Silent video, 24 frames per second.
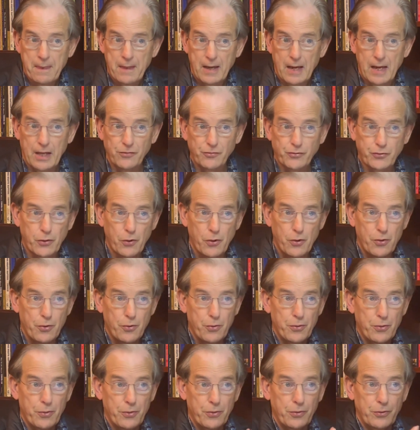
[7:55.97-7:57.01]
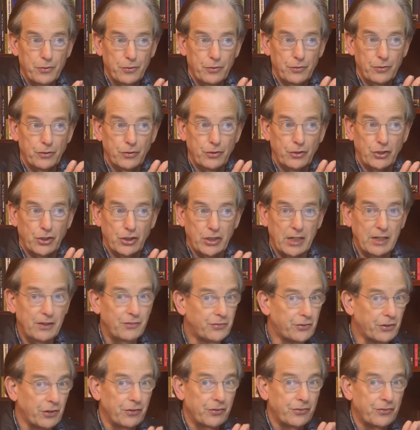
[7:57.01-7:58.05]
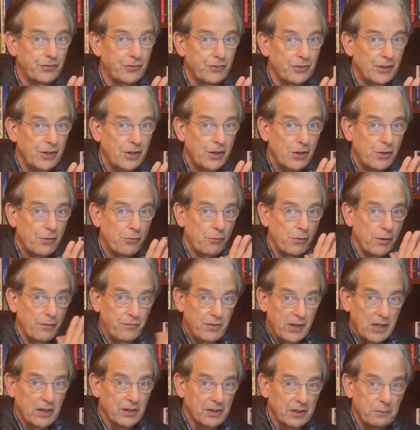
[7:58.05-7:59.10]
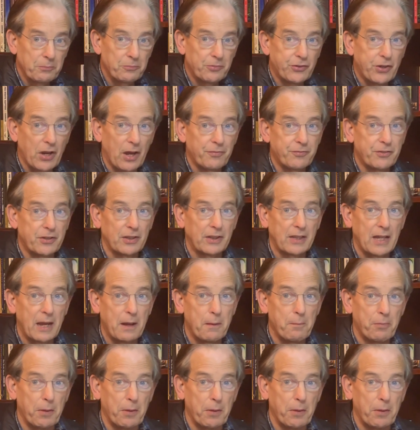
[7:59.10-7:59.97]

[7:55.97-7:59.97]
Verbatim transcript: And so Jesus revealed himself to them,